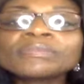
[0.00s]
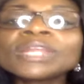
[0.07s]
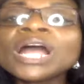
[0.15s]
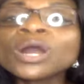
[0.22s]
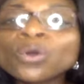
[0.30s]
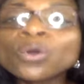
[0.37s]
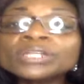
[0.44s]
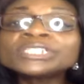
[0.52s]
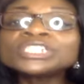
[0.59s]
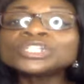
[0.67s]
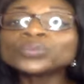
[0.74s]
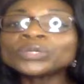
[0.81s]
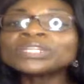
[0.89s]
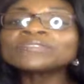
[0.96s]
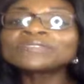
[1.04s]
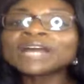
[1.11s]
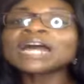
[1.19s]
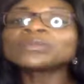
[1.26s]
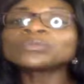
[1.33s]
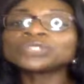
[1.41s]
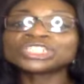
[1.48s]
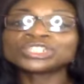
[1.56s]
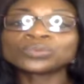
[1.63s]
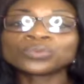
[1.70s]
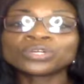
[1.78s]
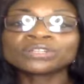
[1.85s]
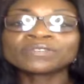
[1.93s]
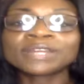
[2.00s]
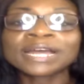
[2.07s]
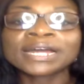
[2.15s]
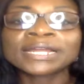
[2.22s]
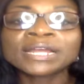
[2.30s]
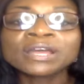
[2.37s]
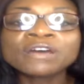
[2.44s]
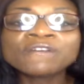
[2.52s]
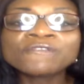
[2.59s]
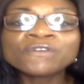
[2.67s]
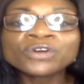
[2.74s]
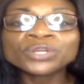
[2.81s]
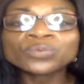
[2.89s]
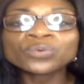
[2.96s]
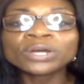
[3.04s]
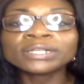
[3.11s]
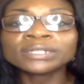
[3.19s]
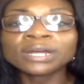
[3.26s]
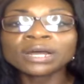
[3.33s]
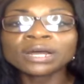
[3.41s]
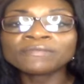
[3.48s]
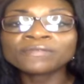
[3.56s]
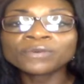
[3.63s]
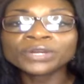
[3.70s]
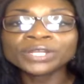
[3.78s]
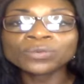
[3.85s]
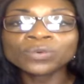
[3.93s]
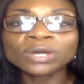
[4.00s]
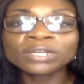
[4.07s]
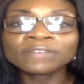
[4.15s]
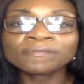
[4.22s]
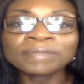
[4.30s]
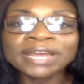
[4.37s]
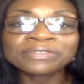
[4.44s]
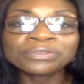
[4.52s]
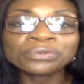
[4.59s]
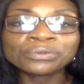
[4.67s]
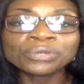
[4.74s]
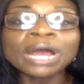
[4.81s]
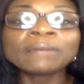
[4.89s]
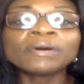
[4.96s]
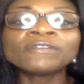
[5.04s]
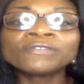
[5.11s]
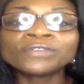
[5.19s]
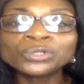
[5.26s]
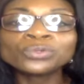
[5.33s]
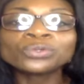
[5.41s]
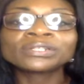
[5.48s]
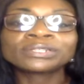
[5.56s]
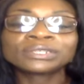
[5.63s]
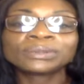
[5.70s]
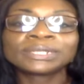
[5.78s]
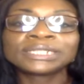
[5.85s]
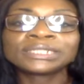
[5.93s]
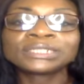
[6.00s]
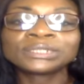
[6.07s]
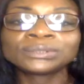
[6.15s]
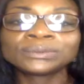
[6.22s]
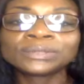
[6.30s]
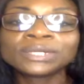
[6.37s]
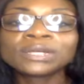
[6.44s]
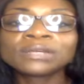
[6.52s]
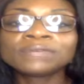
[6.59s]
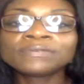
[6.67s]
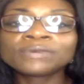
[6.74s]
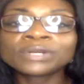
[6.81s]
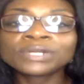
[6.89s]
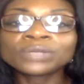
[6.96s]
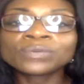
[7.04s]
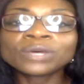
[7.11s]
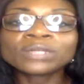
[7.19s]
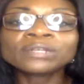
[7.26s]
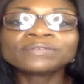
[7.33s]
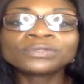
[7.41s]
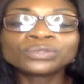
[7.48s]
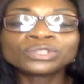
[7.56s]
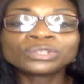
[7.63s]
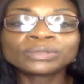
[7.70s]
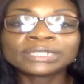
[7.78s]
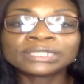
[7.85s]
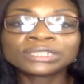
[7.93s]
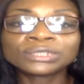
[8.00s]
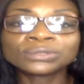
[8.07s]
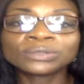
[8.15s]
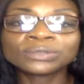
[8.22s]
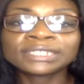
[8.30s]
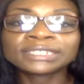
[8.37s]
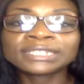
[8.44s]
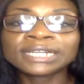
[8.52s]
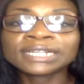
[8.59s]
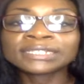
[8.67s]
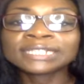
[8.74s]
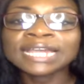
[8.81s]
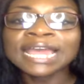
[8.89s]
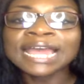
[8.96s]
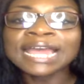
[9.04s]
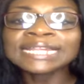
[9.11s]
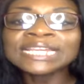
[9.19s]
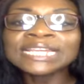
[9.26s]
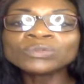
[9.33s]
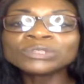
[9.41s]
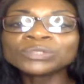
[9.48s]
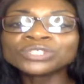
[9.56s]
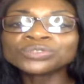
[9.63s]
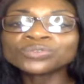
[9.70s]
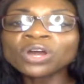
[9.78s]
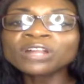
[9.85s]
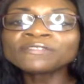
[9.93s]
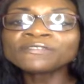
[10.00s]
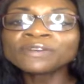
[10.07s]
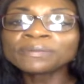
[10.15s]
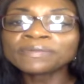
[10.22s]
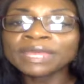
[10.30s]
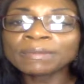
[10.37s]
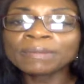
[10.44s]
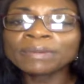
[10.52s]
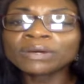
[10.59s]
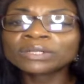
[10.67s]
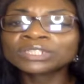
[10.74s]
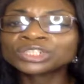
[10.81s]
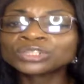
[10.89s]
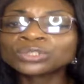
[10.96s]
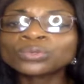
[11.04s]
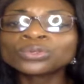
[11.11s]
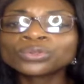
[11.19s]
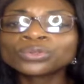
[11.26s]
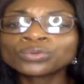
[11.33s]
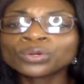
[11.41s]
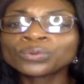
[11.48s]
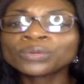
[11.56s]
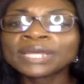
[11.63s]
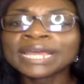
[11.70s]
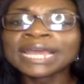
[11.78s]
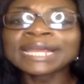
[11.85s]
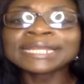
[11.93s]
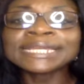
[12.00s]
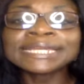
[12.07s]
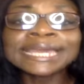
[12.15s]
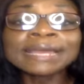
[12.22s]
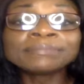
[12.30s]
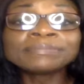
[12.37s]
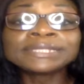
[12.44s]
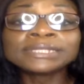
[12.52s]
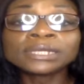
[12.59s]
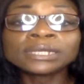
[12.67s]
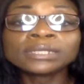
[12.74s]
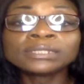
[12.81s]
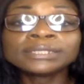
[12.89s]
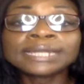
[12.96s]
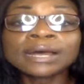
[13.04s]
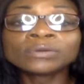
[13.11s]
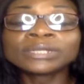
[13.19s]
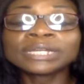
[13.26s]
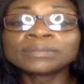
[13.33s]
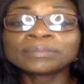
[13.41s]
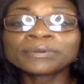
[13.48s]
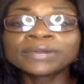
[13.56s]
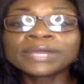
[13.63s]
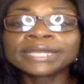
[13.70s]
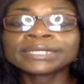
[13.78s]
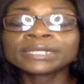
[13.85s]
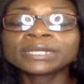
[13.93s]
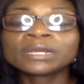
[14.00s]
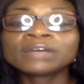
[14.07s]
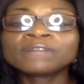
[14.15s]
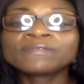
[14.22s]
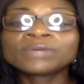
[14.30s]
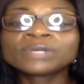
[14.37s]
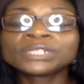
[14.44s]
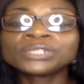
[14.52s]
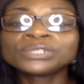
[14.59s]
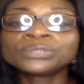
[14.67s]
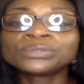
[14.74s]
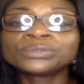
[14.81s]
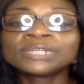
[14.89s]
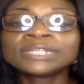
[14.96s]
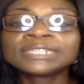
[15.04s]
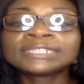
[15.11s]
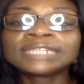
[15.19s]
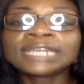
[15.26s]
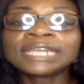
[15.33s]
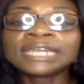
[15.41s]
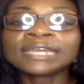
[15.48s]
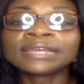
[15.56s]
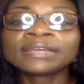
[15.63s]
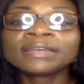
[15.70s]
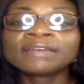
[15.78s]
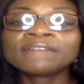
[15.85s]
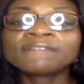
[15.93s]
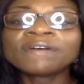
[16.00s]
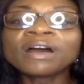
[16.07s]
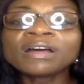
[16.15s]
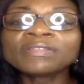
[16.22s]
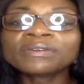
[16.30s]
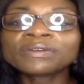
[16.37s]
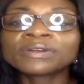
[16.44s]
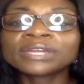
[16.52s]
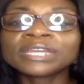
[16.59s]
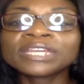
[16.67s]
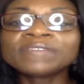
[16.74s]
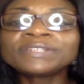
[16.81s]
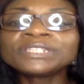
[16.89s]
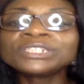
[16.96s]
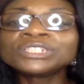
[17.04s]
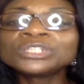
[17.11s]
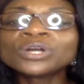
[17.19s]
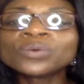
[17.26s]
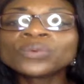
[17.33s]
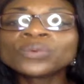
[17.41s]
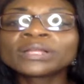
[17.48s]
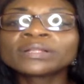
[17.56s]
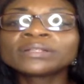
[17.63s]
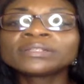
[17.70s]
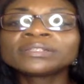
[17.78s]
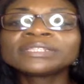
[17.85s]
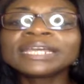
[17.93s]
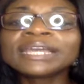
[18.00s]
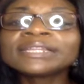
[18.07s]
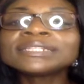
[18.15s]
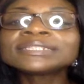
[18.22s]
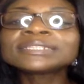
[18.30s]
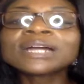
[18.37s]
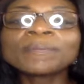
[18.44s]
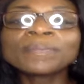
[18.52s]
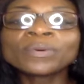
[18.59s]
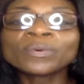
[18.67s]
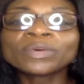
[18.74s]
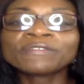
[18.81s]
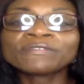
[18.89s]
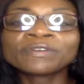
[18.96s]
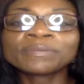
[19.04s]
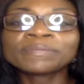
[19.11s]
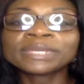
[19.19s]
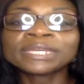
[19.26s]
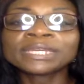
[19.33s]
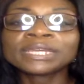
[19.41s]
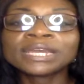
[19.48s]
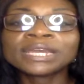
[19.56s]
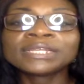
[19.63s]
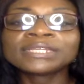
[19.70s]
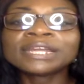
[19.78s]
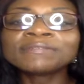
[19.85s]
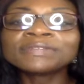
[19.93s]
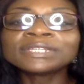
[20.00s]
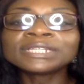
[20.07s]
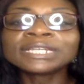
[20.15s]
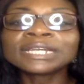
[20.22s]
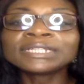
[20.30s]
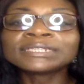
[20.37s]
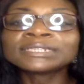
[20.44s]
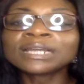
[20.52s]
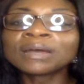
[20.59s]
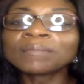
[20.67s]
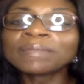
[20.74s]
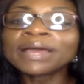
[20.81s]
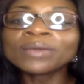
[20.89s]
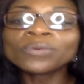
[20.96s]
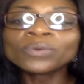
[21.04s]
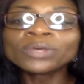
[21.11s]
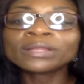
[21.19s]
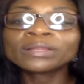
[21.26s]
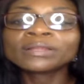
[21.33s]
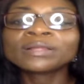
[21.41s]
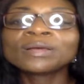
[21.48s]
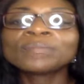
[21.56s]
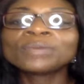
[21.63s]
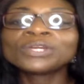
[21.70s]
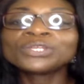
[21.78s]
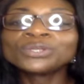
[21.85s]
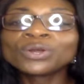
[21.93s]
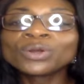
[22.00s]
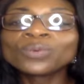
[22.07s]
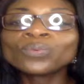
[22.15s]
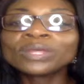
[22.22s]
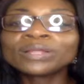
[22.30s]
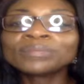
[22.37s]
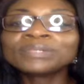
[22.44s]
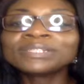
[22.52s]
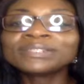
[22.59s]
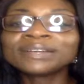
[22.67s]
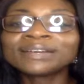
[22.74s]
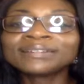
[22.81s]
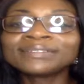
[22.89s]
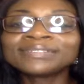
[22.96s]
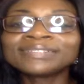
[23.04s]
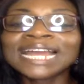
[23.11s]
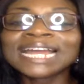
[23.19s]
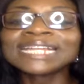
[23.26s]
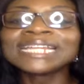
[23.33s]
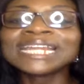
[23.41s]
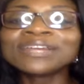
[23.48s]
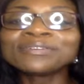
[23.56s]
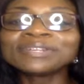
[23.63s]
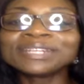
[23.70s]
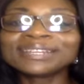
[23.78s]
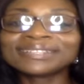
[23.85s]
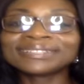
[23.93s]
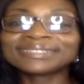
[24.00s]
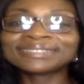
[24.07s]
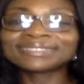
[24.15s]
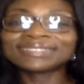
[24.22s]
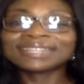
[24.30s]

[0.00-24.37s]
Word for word: According to the will of God, which is the word of God. 41, um, 41 of Matthew, um, of Luke 22, 41 of Luke 22. It says, And he was withdrawn from them about a stone throw, and he kept down and prayed, 42, saying, Father, if it is your will, Take this cup away from me. Nevertheless, not my will, but your will be done. And here it is.